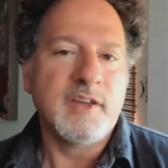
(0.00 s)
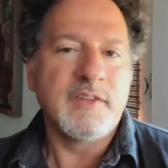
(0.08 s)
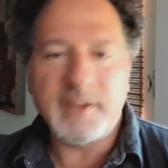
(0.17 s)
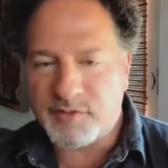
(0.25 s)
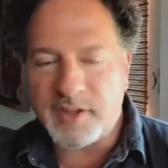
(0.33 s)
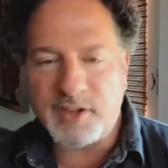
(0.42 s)

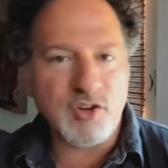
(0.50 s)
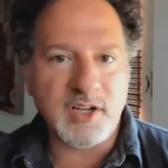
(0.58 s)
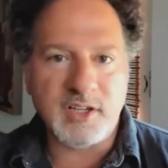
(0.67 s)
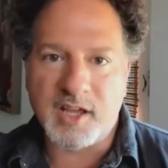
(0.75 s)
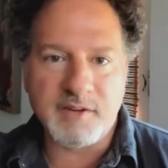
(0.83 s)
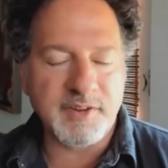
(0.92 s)
They
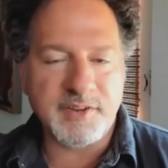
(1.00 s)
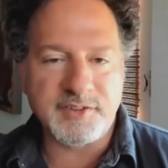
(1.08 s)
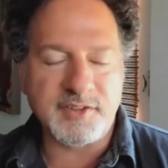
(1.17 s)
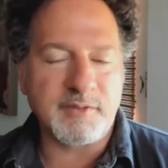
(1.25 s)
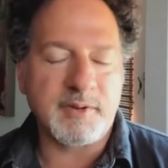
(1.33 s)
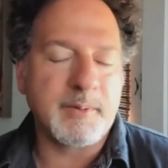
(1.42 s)
trade a lot of other
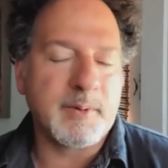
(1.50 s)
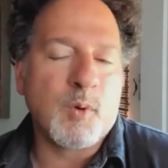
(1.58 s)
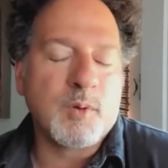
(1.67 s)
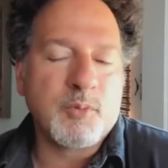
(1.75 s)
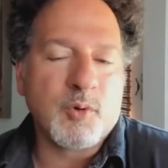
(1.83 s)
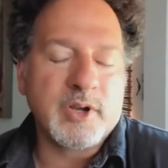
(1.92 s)
stuff. And I mean, at
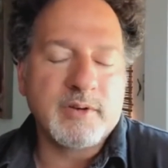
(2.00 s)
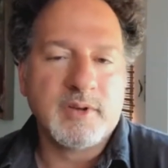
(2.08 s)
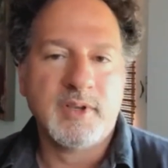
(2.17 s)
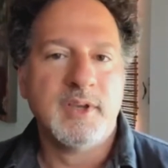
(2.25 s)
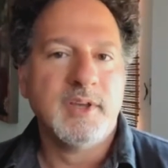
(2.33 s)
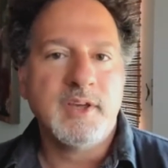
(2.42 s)
one point
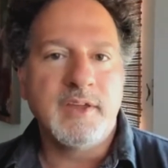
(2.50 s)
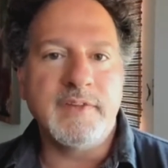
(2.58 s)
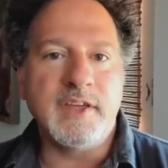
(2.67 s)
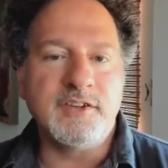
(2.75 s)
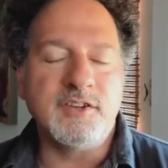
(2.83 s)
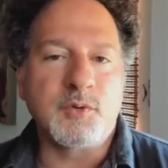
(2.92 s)
in
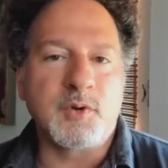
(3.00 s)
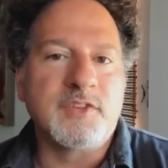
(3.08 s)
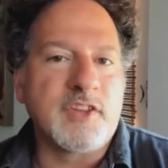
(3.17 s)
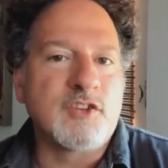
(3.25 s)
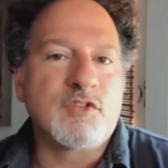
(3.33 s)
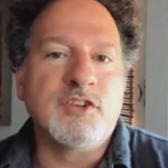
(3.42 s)
the
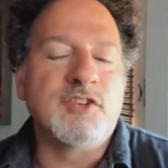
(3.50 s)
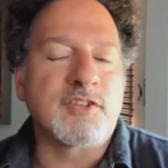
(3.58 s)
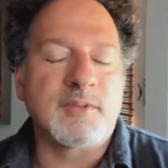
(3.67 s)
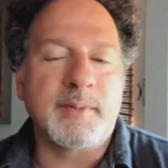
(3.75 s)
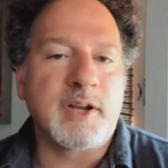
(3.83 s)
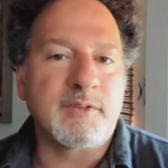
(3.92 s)
1820s, they trade
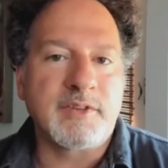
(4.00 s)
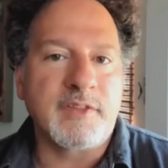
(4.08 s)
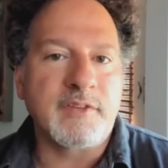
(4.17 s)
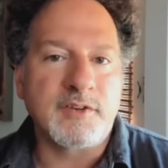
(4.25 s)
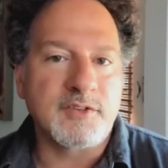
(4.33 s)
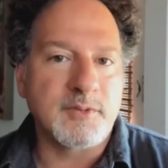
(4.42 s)
just about
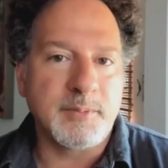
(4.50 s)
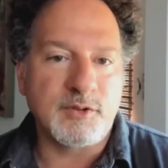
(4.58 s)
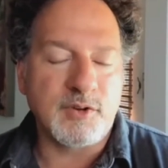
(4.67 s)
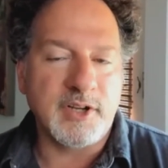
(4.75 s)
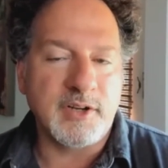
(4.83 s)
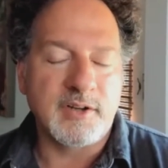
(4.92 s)
everything there is to be
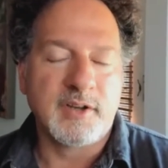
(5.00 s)
traded.